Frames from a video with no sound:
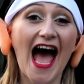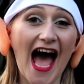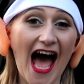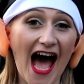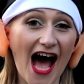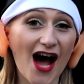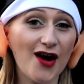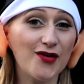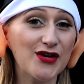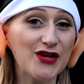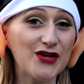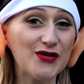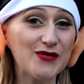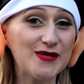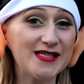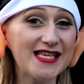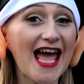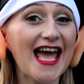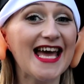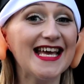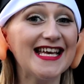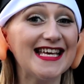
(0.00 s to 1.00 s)
How do you
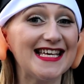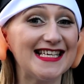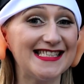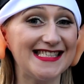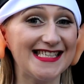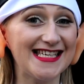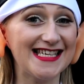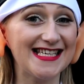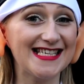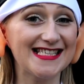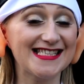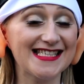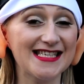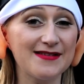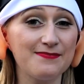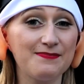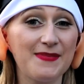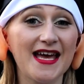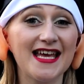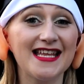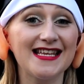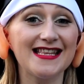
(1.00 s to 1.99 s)
take his ears
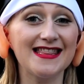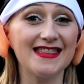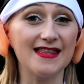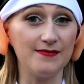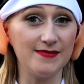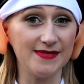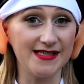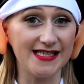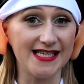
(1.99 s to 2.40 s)
and pin them